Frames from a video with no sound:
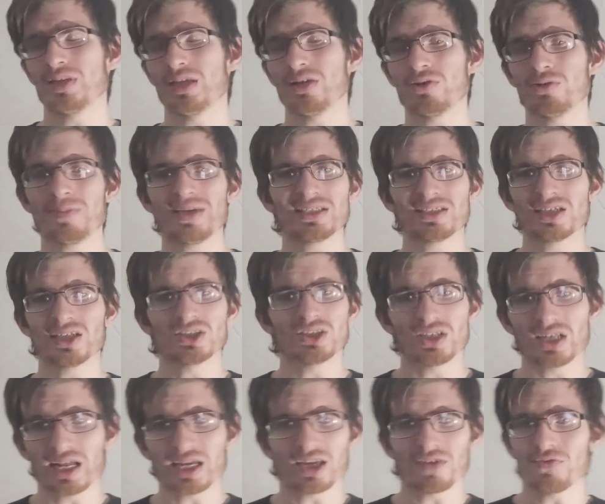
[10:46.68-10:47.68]
It would make sense
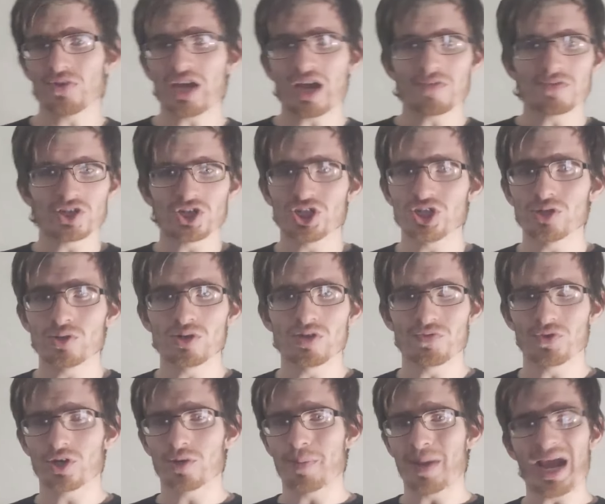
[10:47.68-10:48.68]
that, like, if you have a shield,
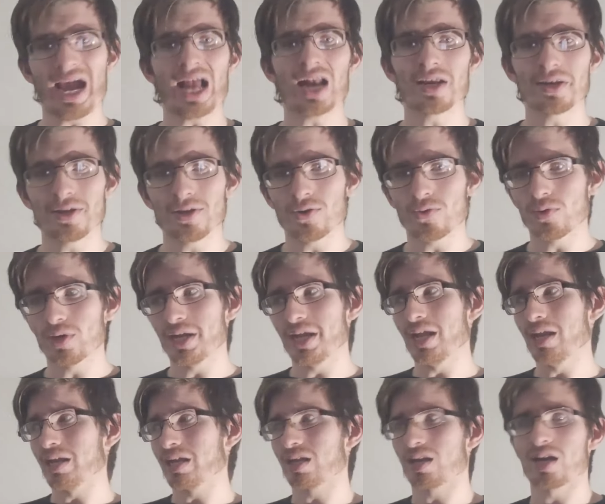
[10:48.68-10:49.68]
if you're a paladin or
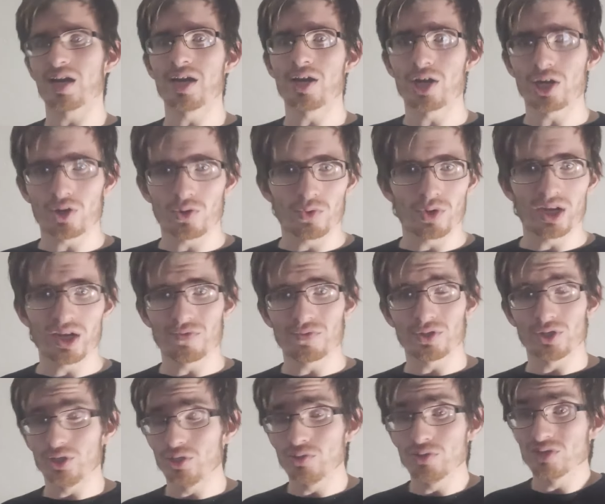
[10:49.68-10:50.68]
a cleric or
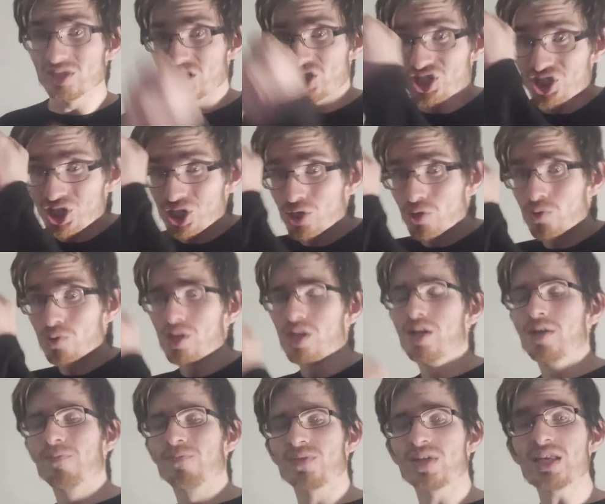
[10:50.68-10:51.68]
whatever, and use a shield,
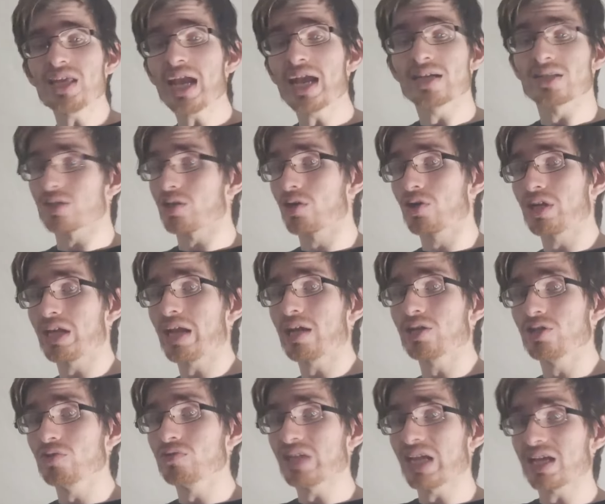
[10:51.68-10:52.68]
then yes, learning how
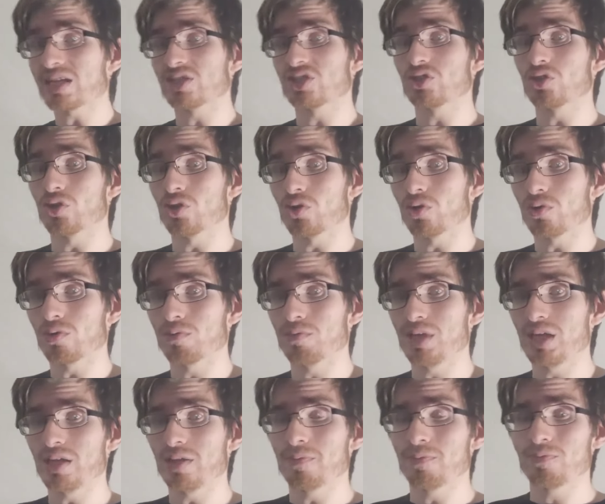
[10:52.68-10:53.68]
to use external
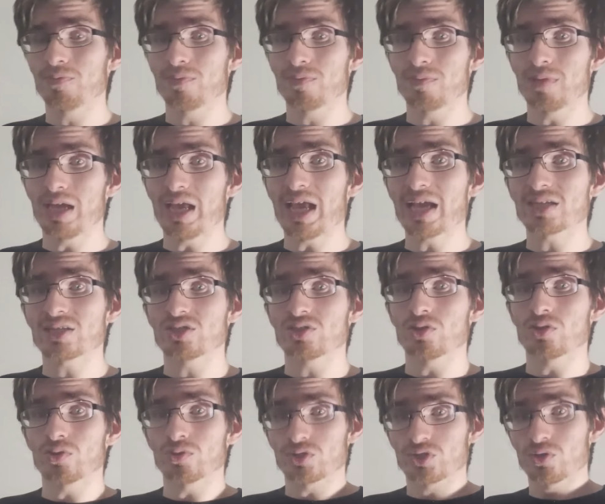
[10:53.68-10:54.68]

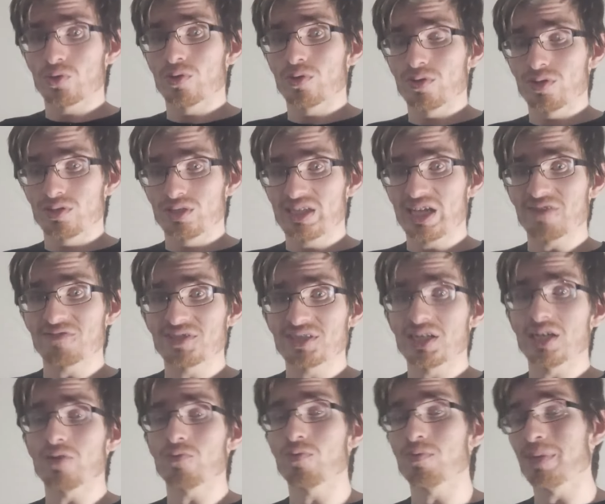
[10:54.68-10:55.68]
soul Def
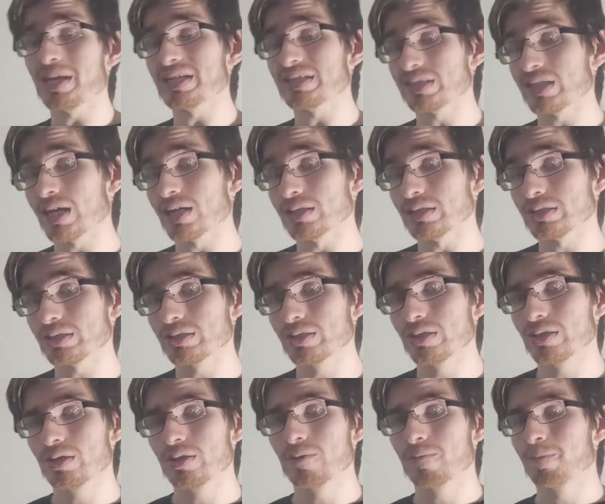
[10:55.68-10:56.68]
Sync would make sense.
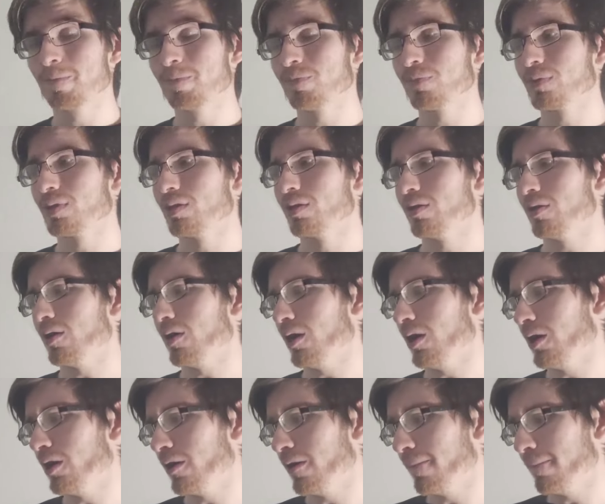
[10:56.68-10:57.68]

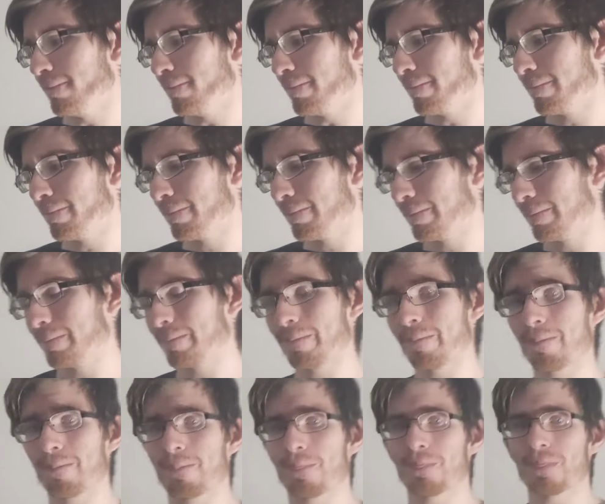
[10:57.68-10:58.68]
And
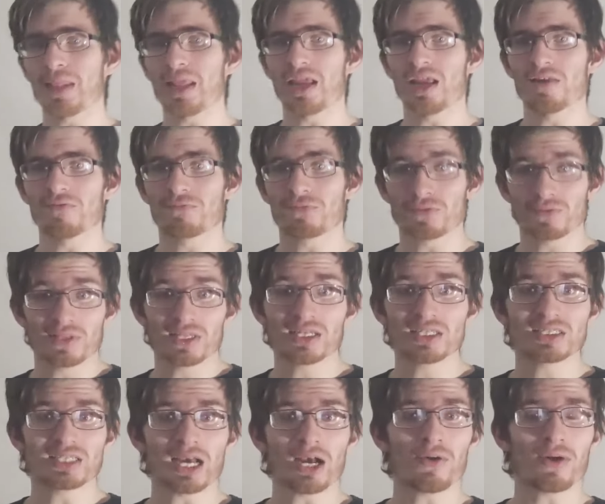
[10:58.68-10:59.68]
for
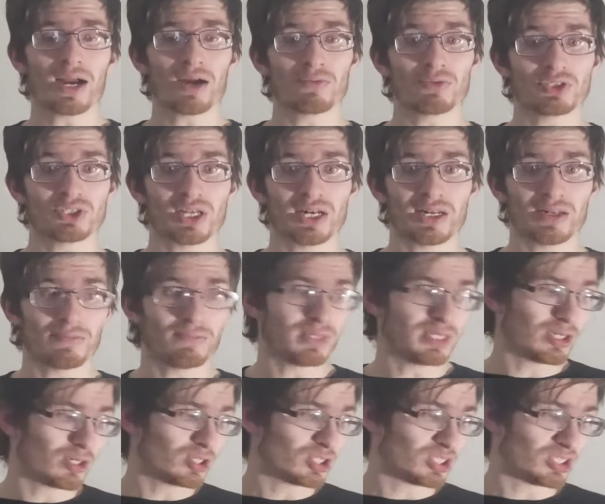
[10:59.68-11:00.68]
this, how I was gonna,
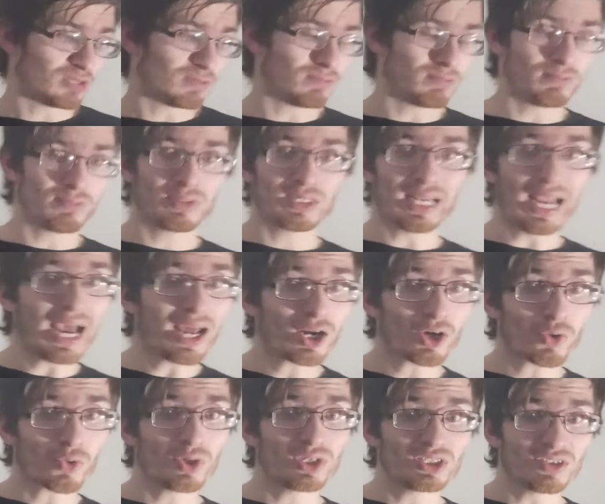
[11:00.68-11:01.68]
there's
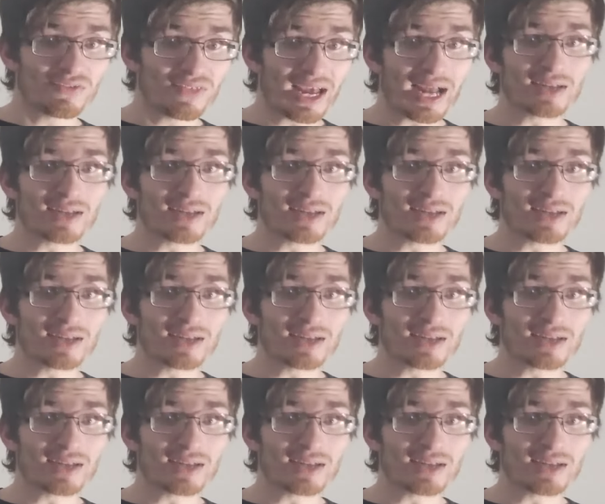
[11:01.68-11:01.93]
categories of